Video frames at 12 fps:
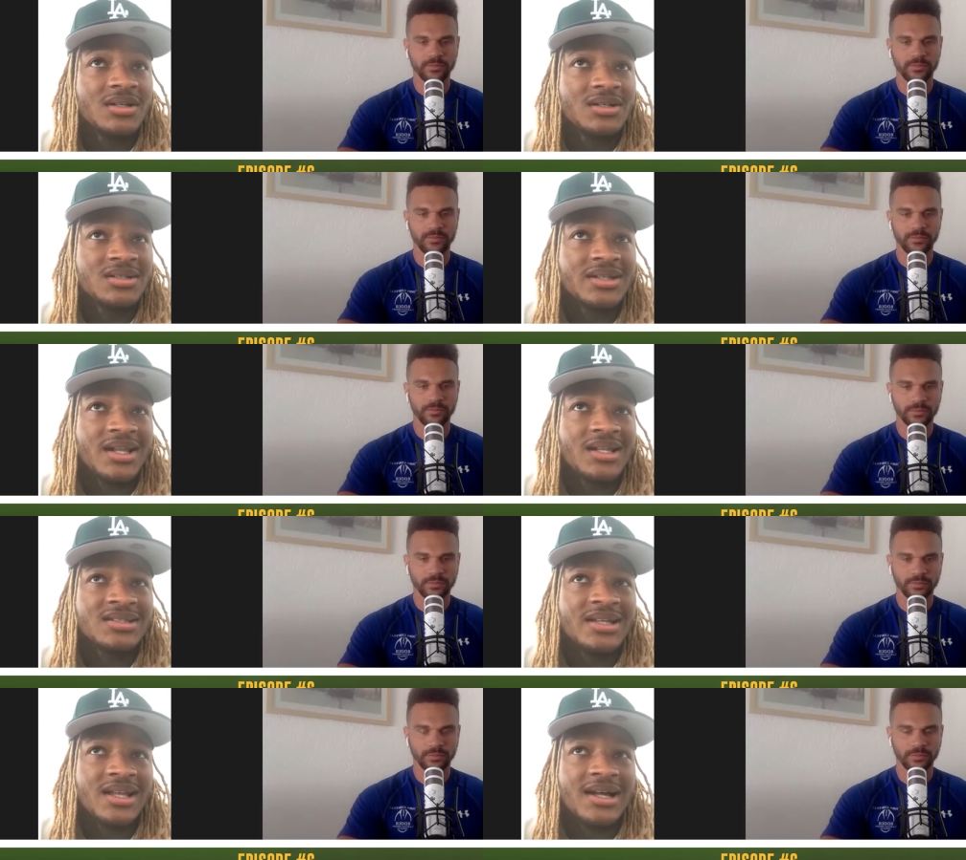Speaker 1: it's not
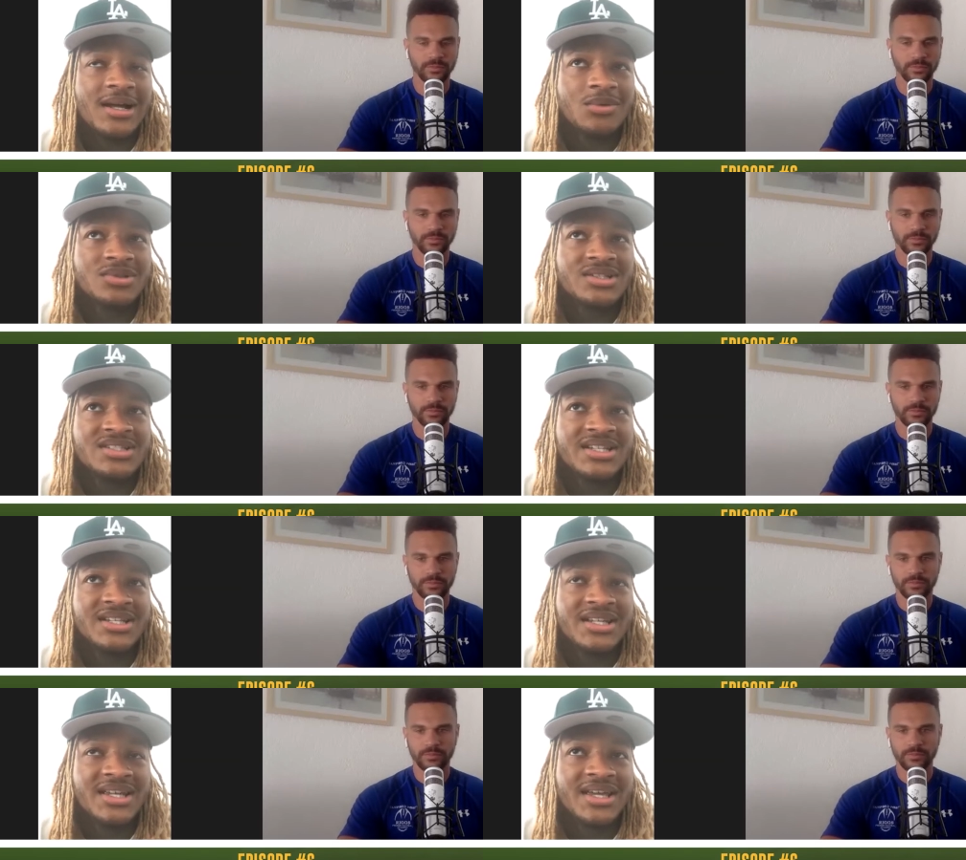it's not like I was
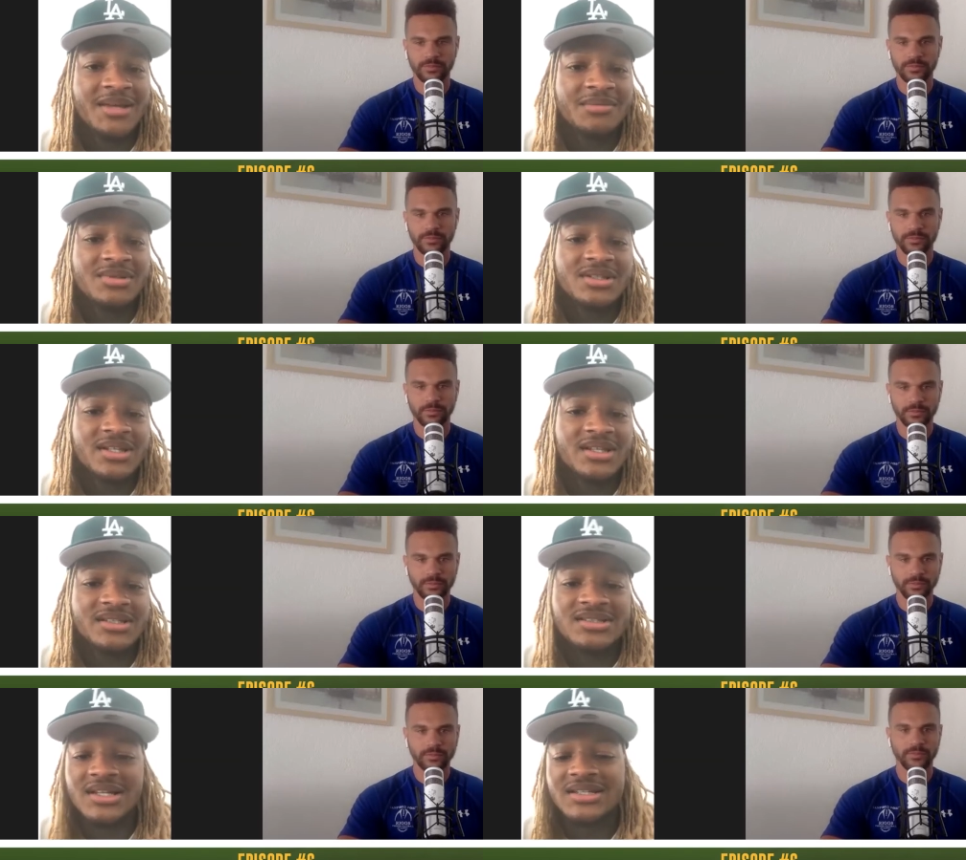attending camps and
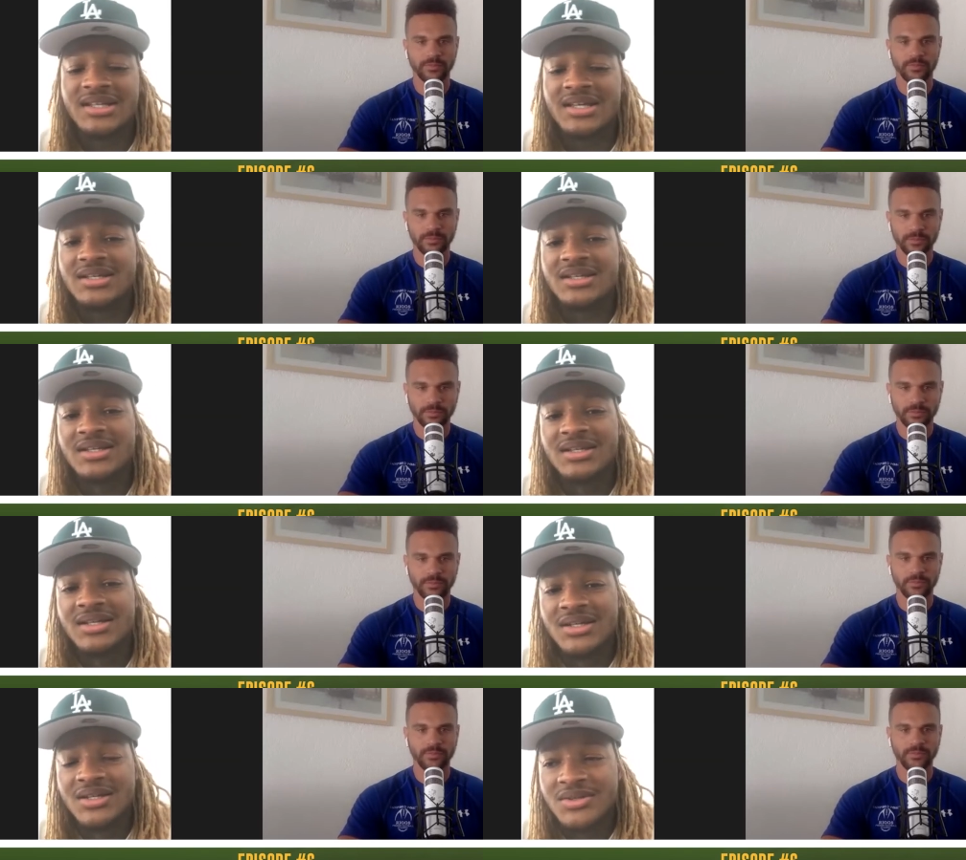things like that,
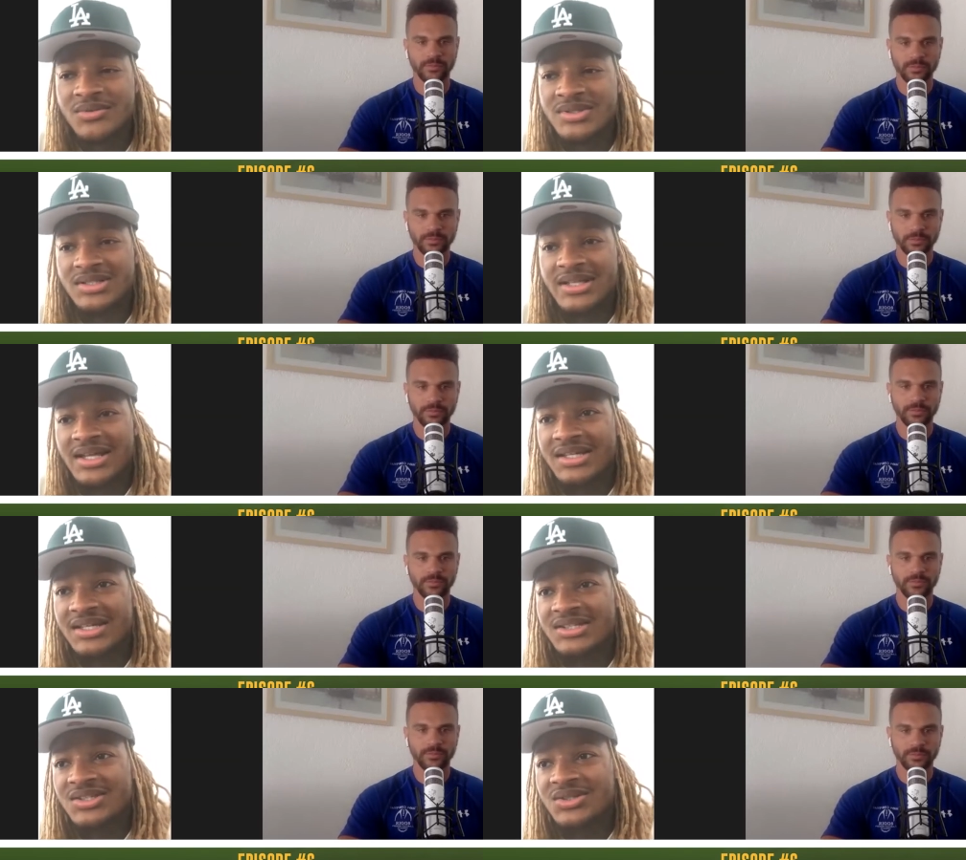which mm-hmm. a lot of mm-hmm.
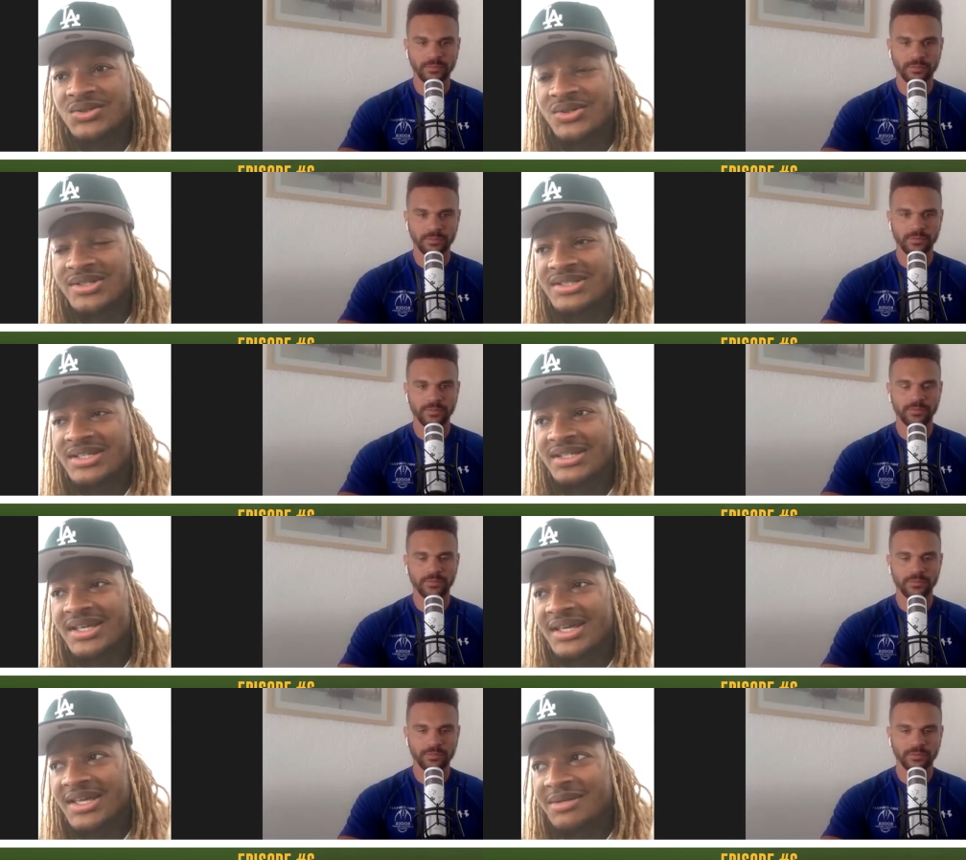kids do
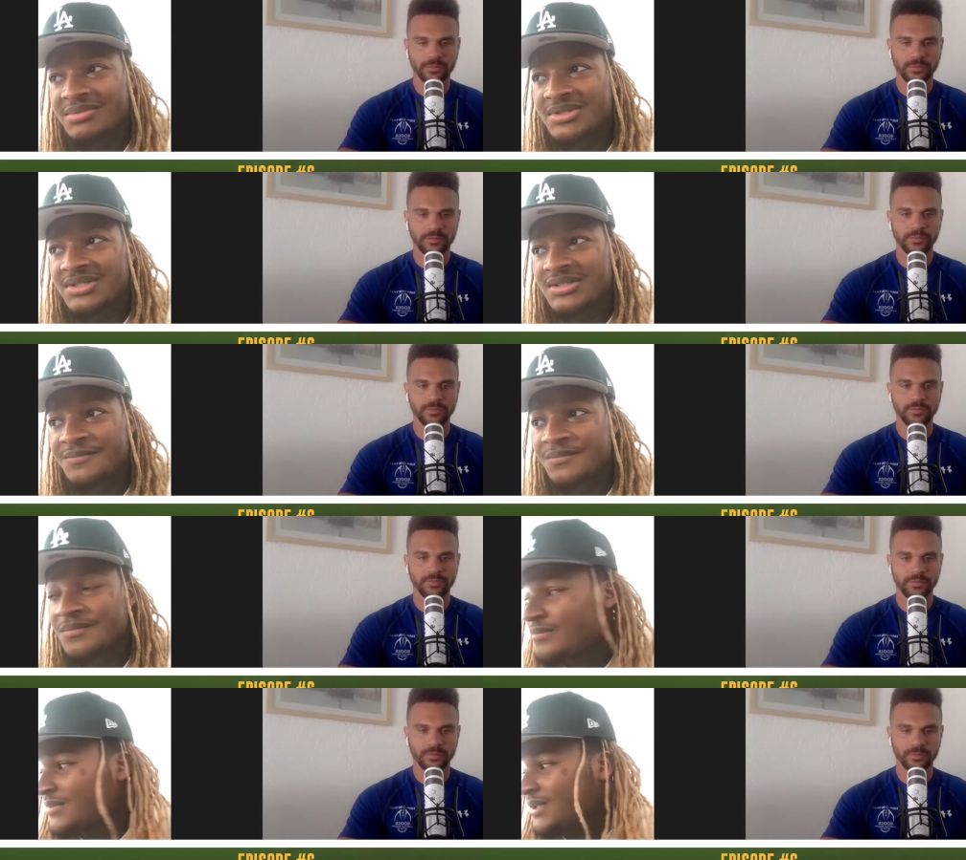attend camps, and
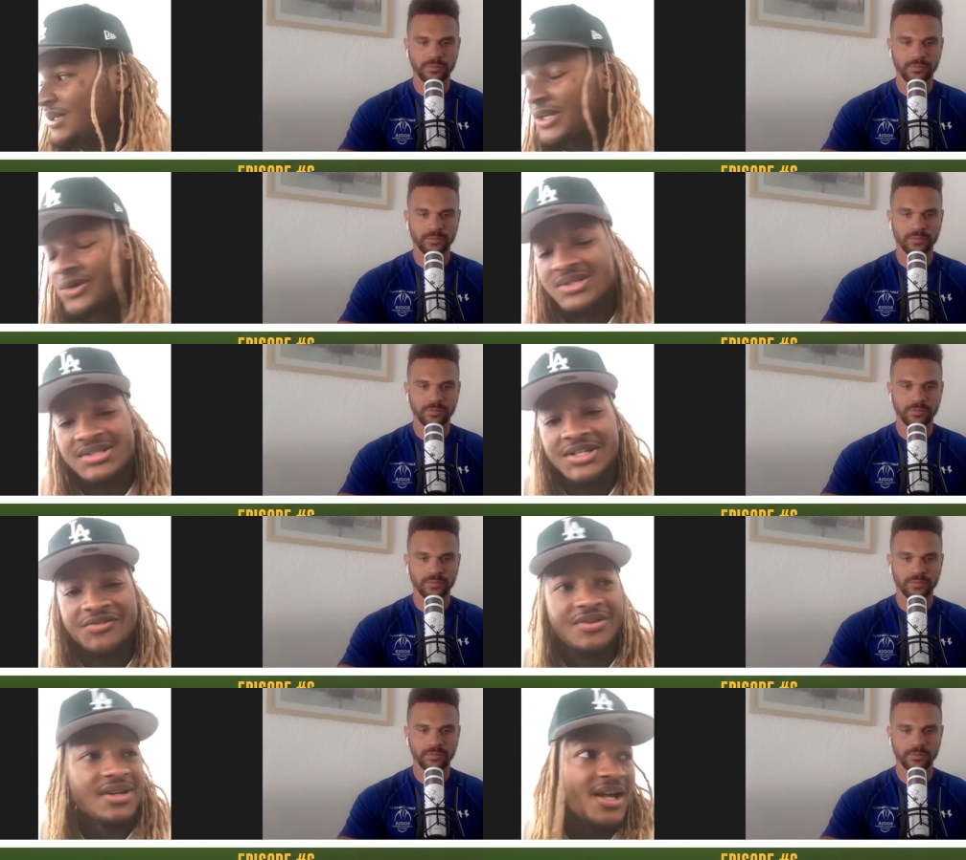you know it's
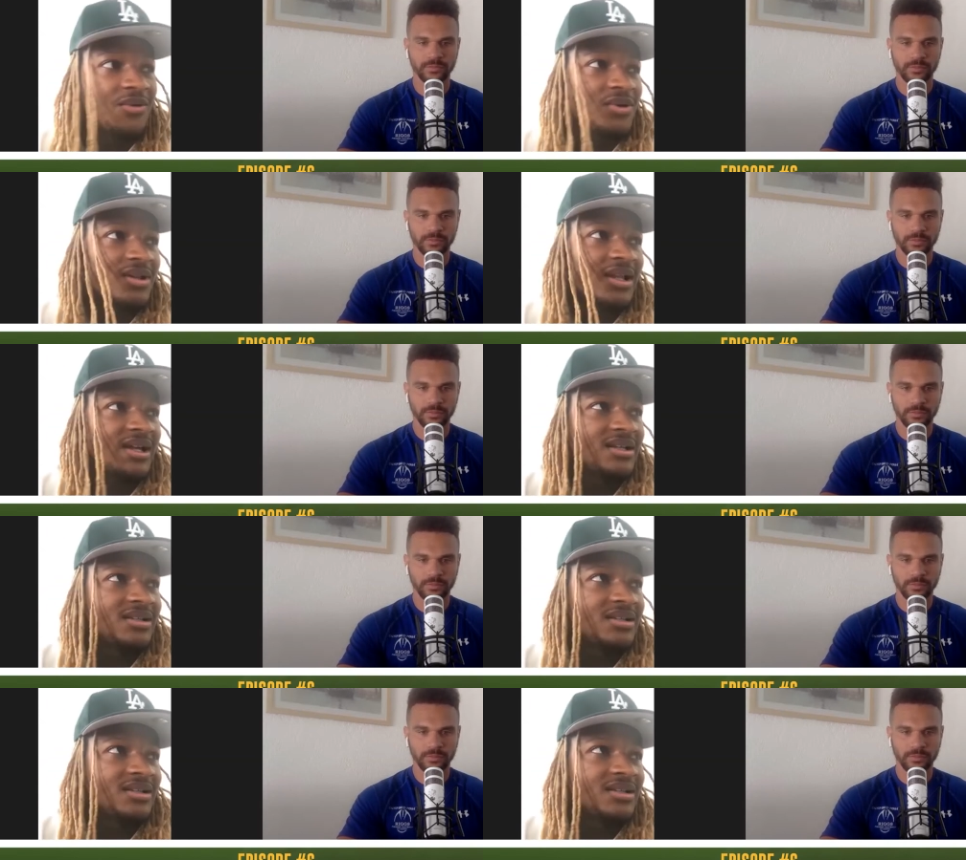different now with like